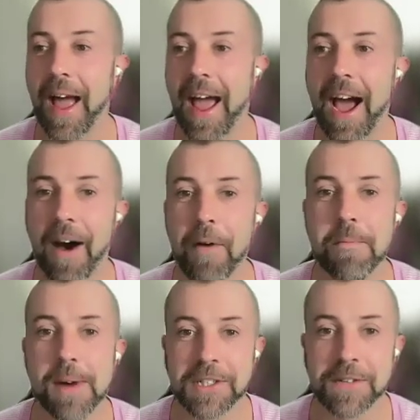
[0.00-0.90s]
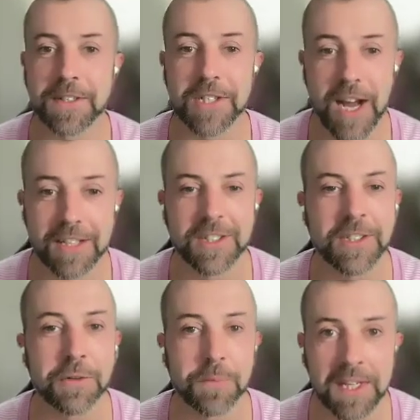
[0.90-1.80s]
How much of a chance
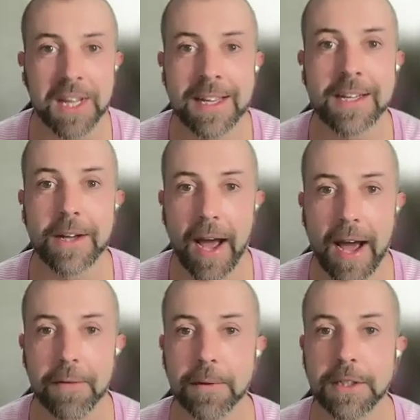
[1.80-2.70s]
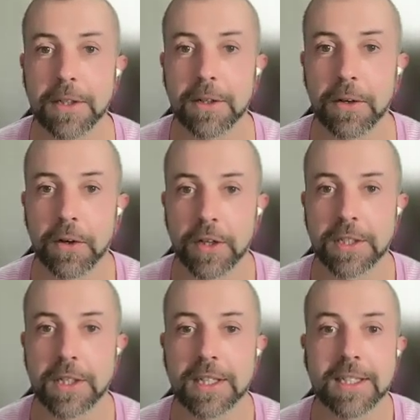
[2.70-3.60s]
did you really think you had when you got
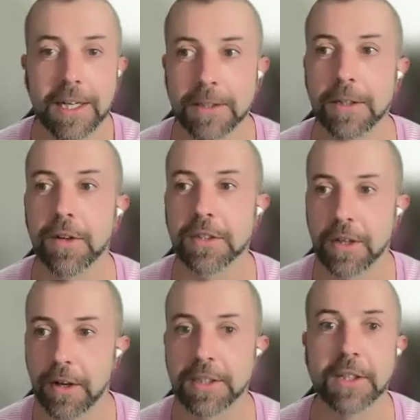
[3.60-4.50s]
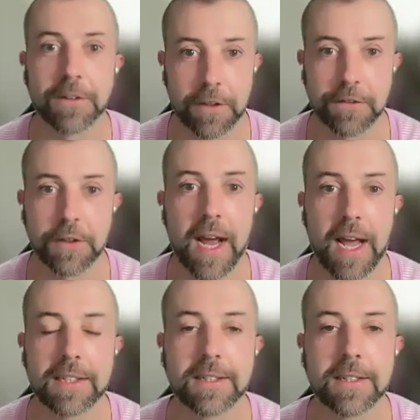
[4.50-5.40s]
to assess all those girls in those first few
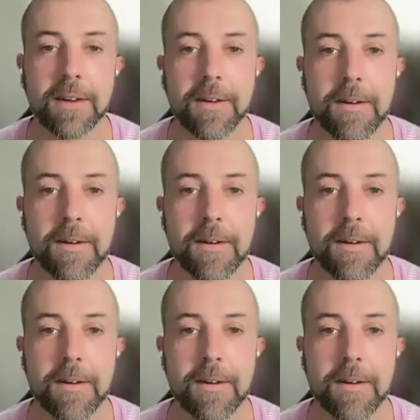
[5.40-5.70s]
days?